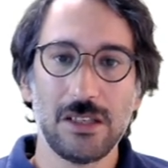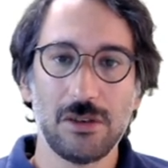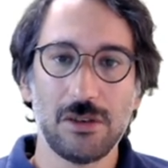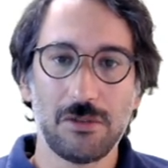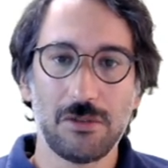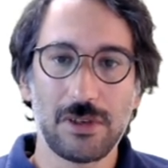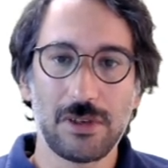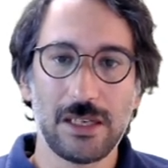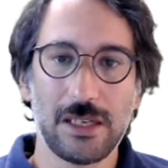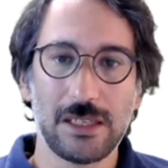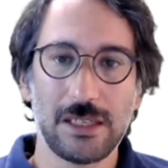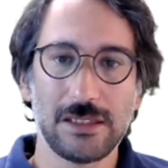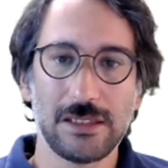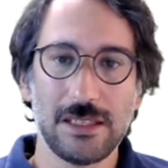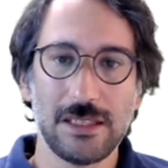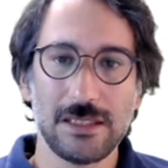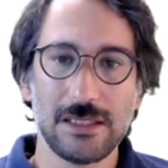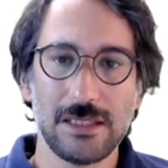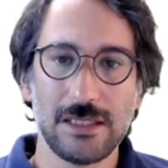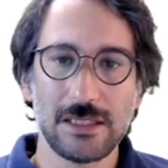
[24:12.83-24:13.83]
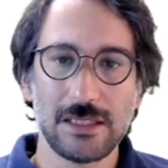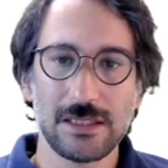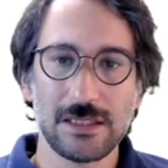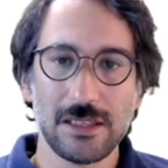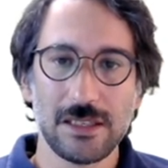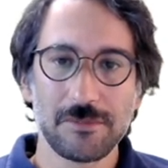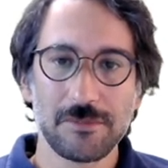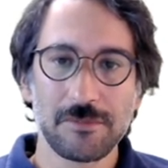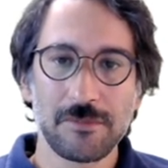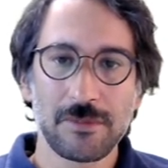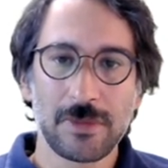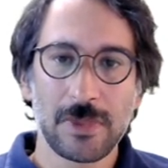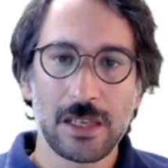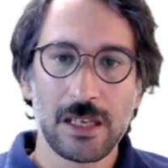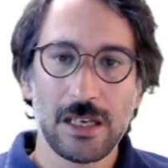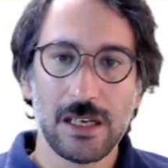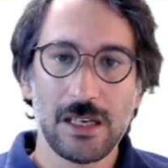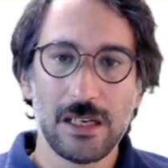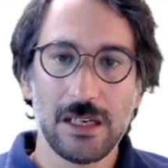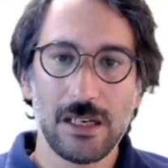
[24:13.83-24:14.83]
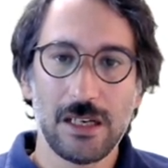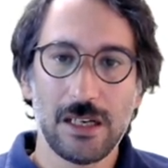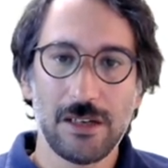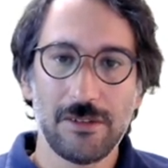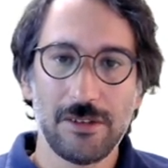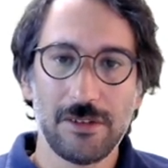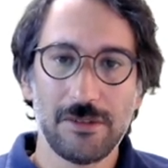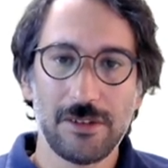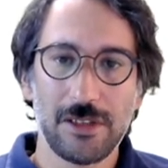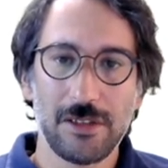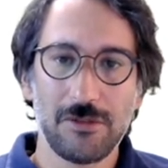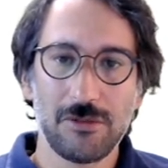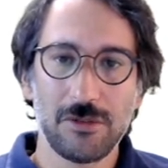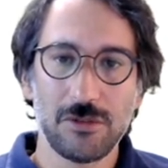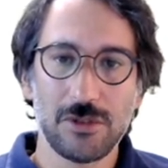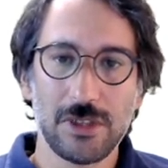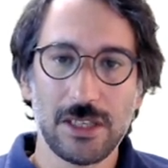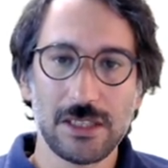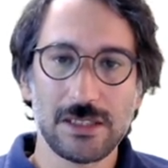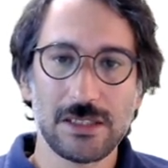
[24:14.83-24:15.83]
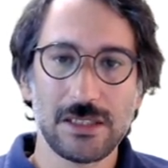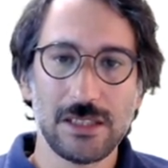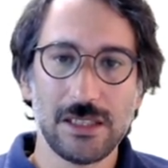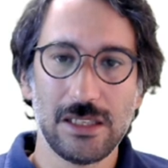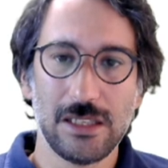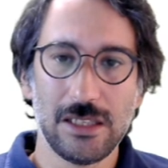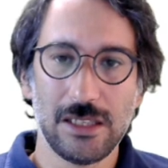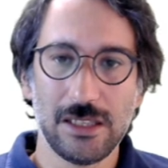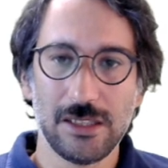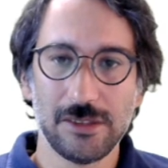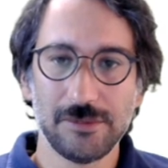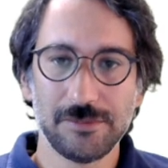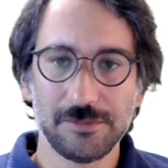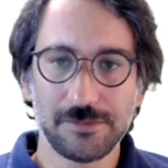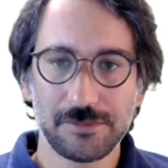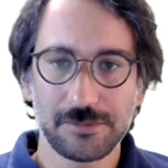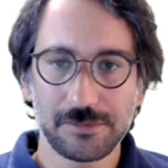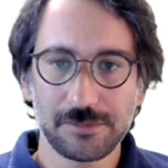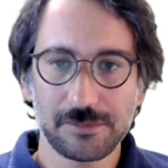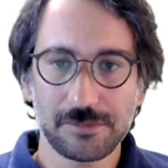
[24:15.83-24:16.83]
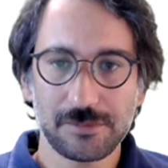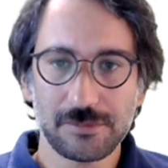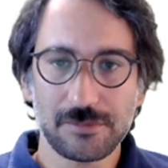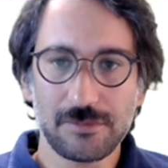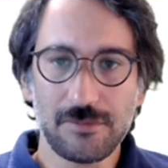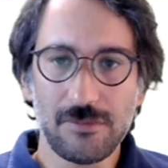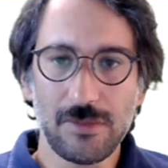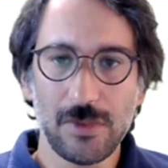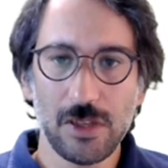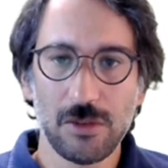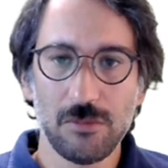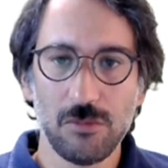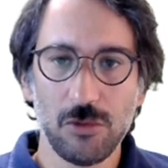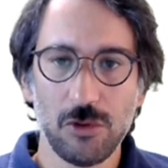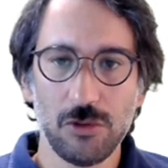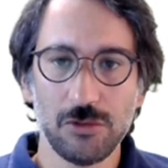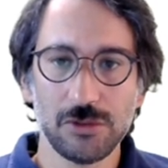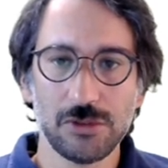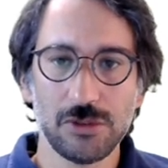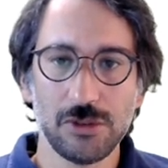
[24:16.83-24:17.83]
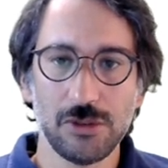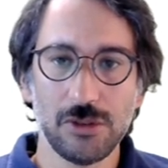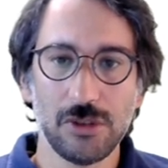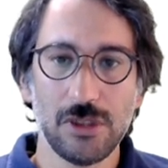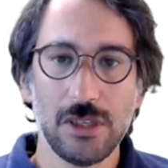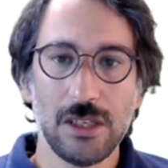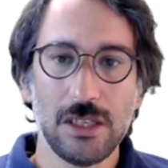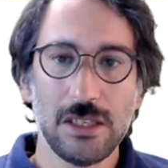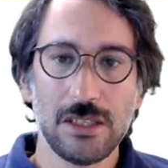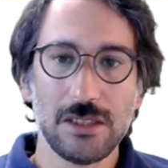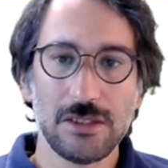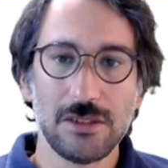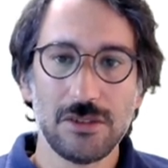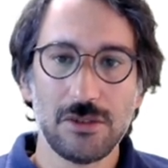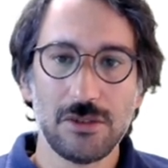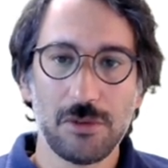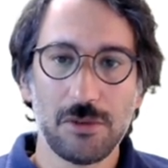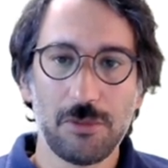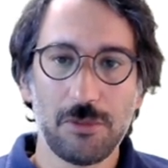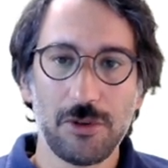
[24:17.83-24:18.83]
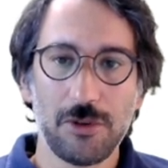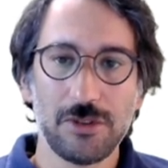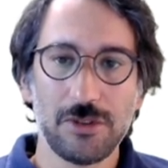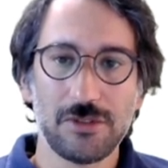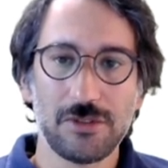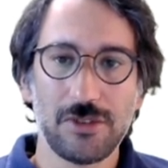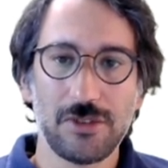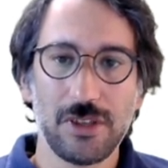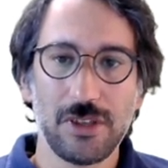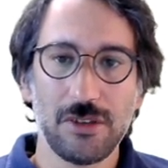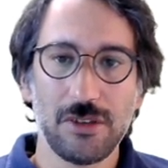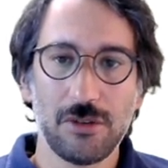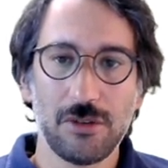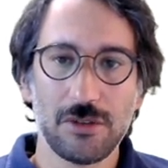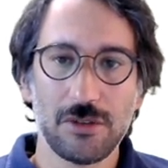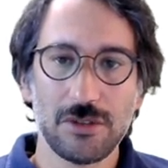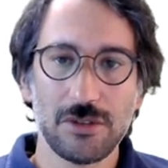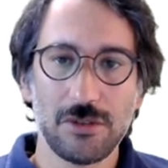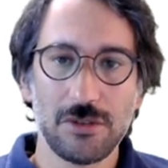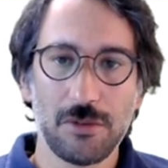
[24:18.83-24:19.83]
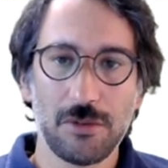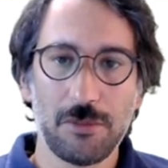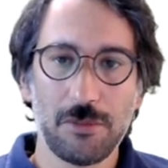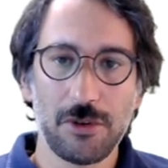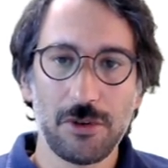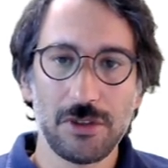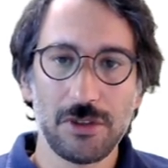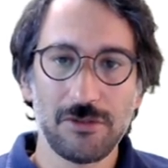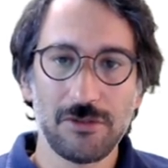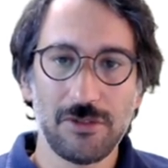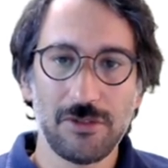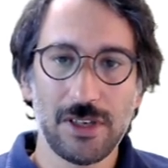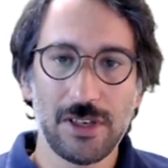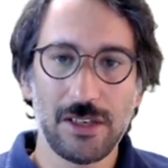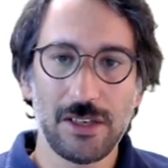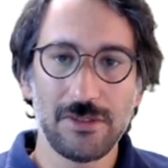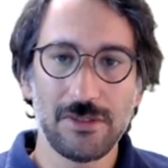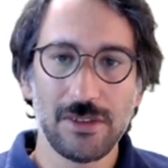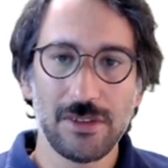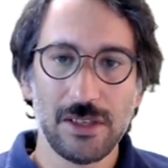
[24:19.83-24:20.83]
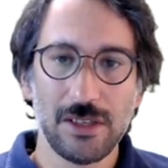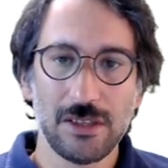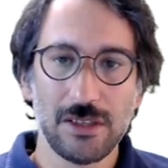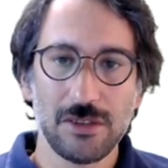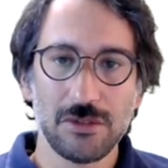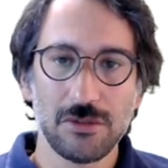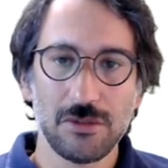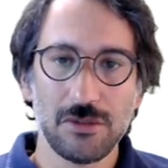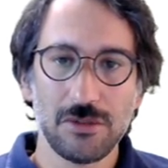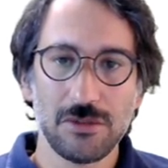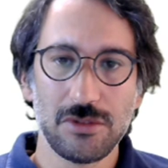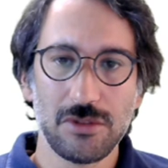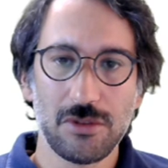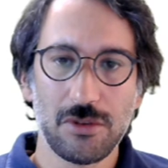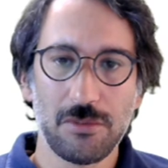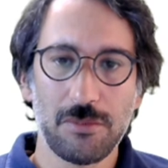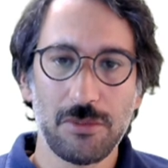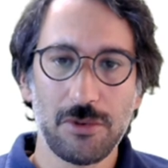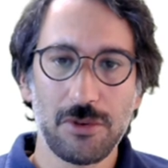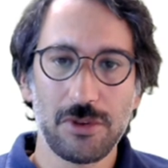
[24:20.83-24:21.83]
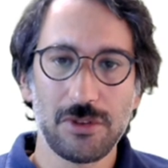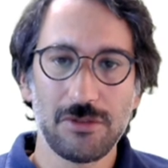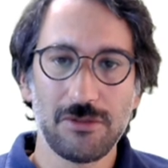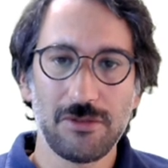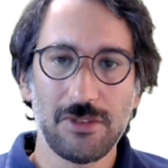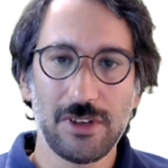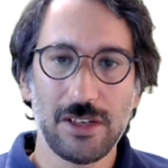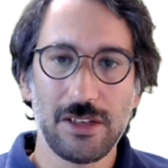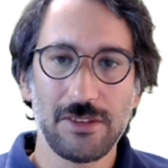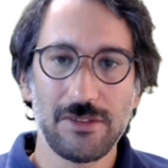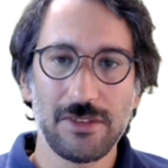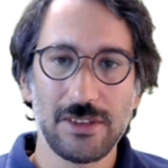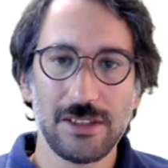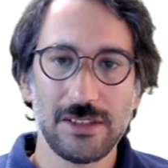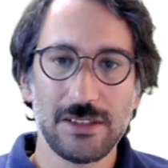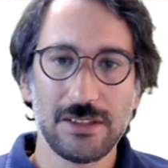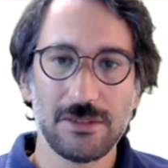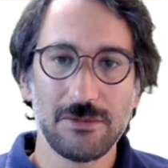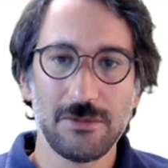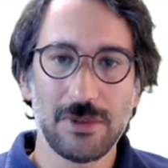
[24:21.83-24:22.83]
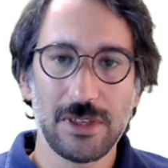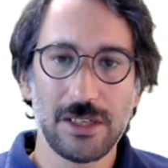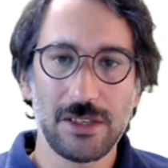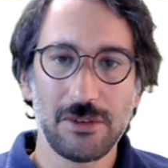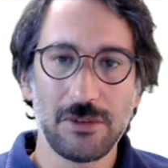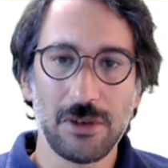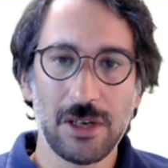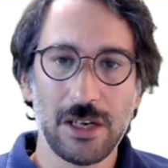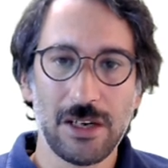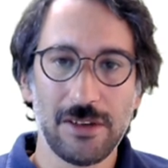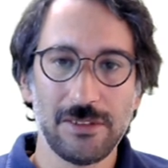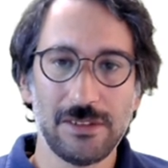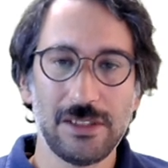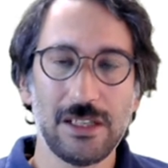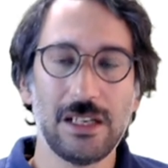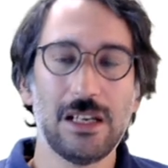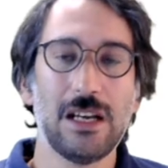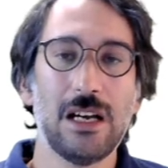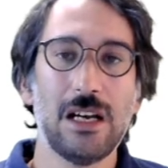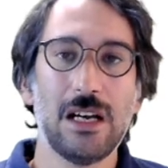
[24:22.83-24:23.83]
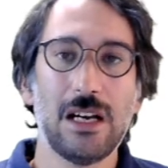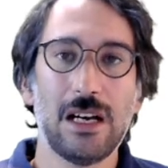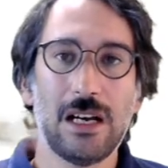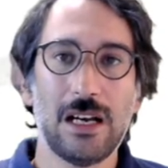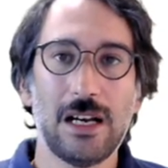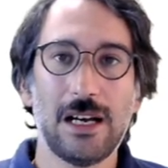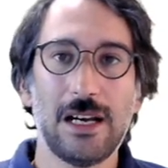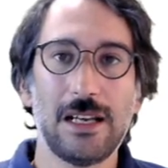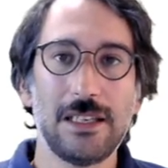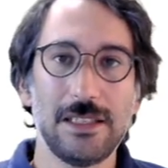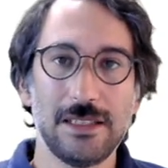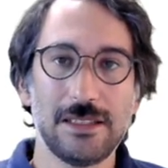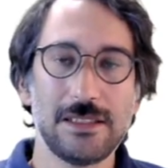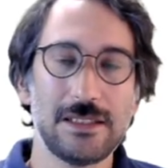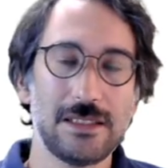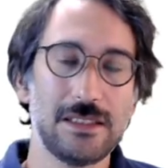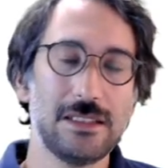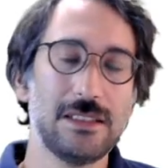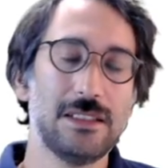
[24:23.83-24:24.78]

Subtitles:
characteristics. However, if you just move to 0.3 or 0.5, so 0.5 is where you have the highest